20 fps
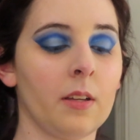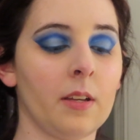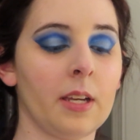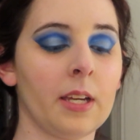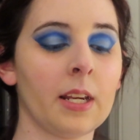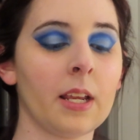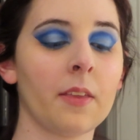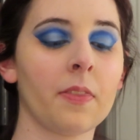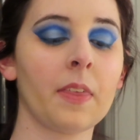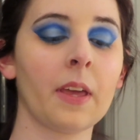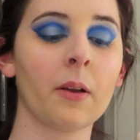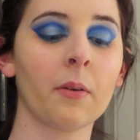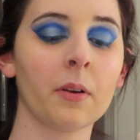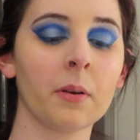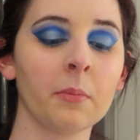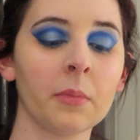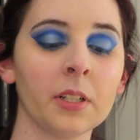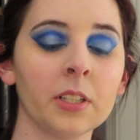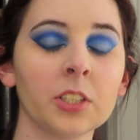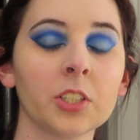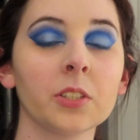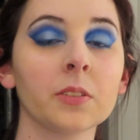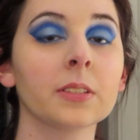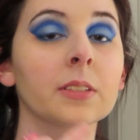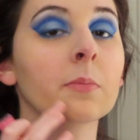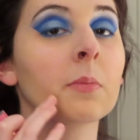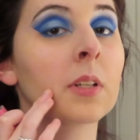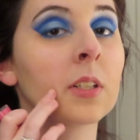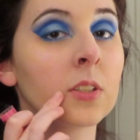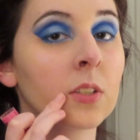And I think what I'm going to do is
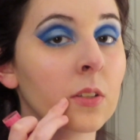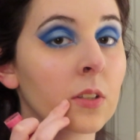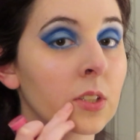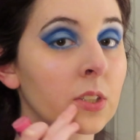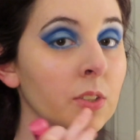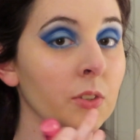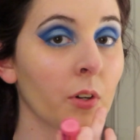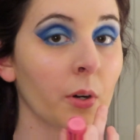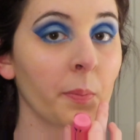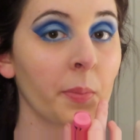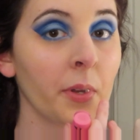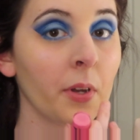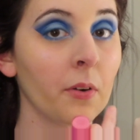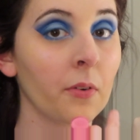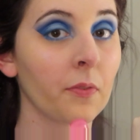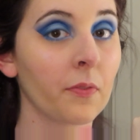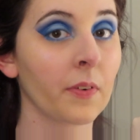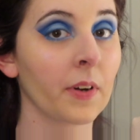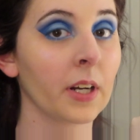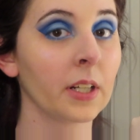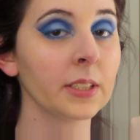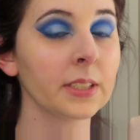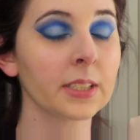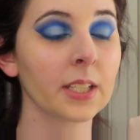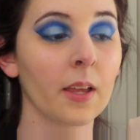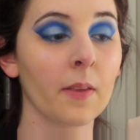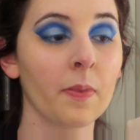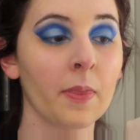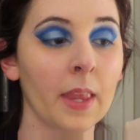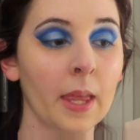I'm going to do the Scorpio first,
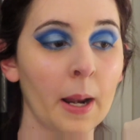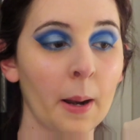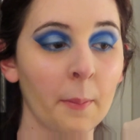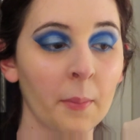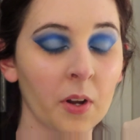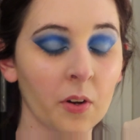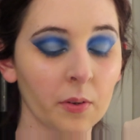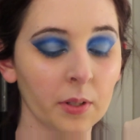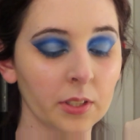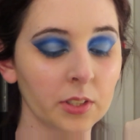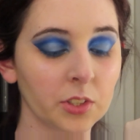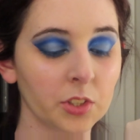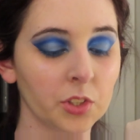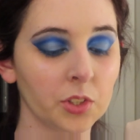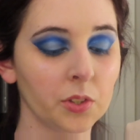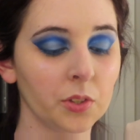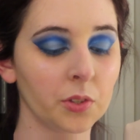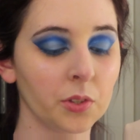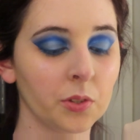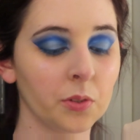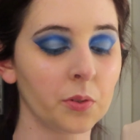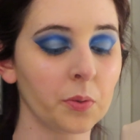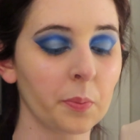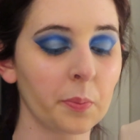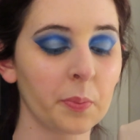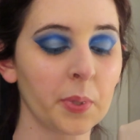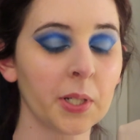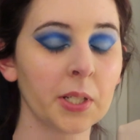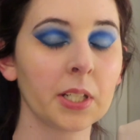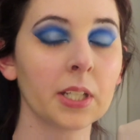and then I'm going to
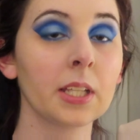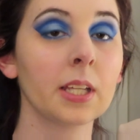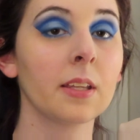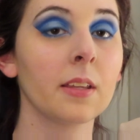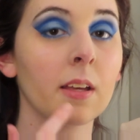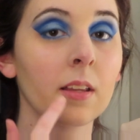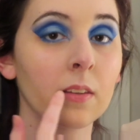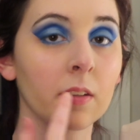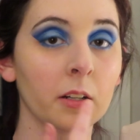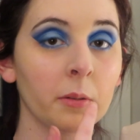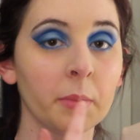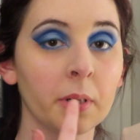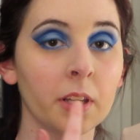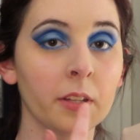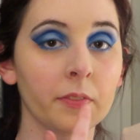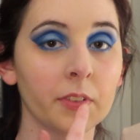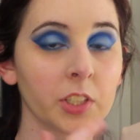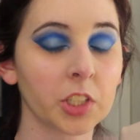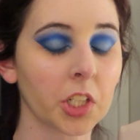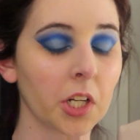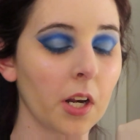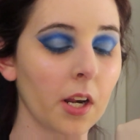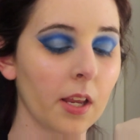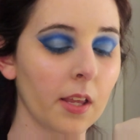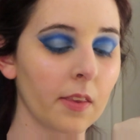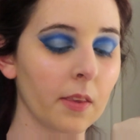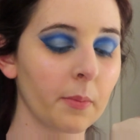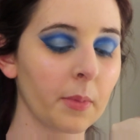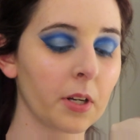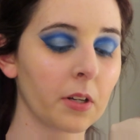put a little bit of the Virginity
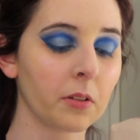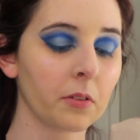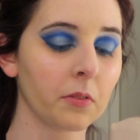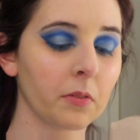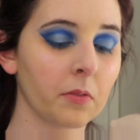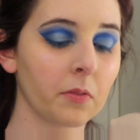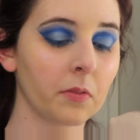in the middle.